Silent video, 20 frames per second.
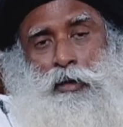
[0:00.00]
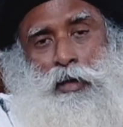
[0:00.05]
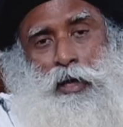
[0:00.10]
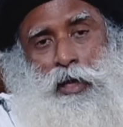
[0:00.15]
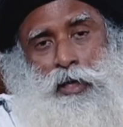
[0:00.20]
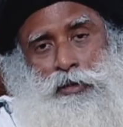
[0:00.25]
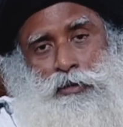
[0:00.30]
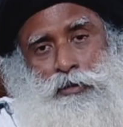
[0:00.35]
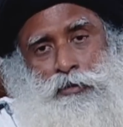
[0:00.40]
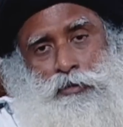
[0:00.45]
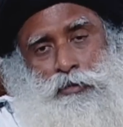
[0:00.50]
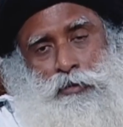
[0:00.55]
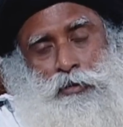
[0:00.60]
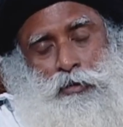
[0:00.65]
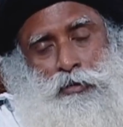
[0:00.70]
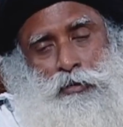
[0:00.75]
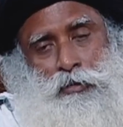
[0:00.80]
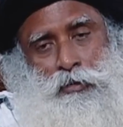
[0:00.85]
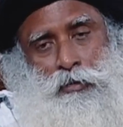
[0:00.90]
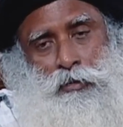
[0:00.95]

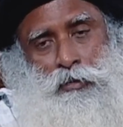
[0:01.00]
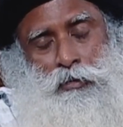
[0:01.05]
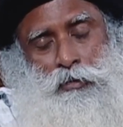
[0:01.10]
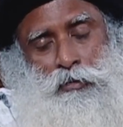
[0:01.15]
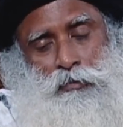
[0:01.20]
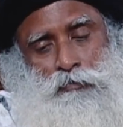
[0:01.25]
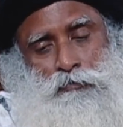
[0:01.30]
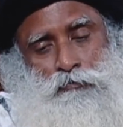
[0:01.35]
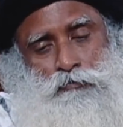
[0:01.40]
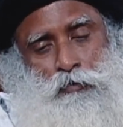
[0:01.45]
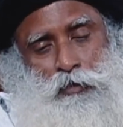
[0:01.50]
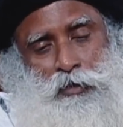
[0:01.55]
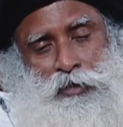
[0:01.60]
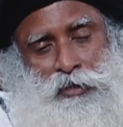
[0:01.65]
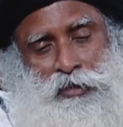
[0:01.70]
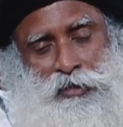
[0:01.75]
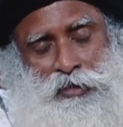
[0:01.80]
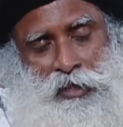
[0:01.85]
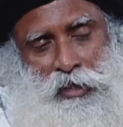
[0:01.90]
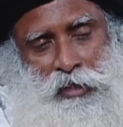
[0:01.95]
Last
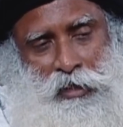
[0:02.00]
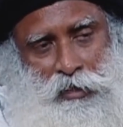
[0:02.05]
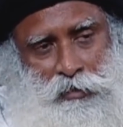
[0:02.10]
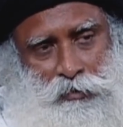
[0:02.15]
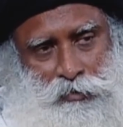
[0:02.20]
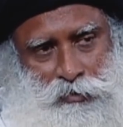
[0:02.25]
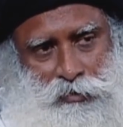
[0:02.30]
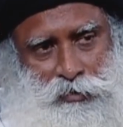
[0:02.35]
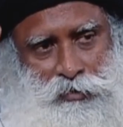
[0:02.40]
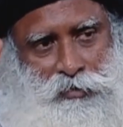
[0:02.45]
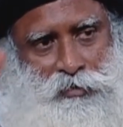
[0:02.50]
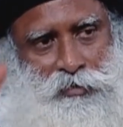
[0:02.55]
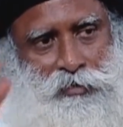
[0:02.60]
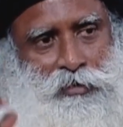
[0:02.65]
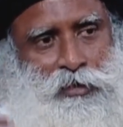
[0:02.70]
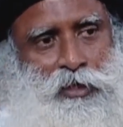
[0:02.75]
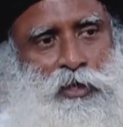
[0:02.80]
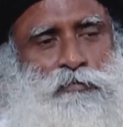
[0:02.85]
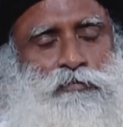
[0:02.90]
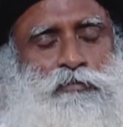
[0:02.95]
40
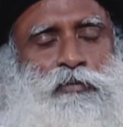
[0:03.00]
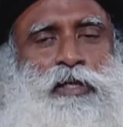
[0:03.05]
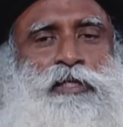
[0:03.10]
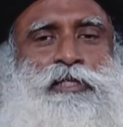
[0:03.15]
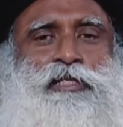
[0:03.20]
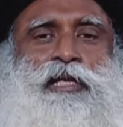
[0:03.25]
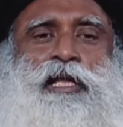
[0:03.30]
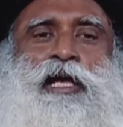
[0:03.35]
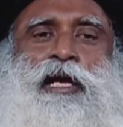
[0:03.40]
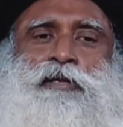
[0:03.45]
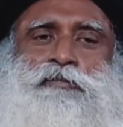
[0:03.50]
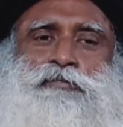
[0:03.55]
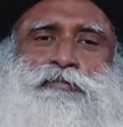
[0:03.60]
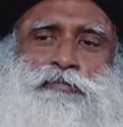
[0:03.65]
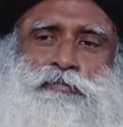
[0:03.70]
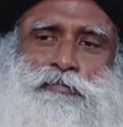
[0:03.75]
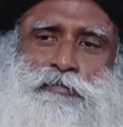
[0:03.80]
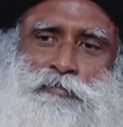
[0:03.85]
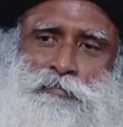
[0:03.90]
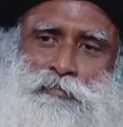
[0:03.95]
seconds of one's
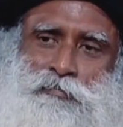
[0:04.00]
life,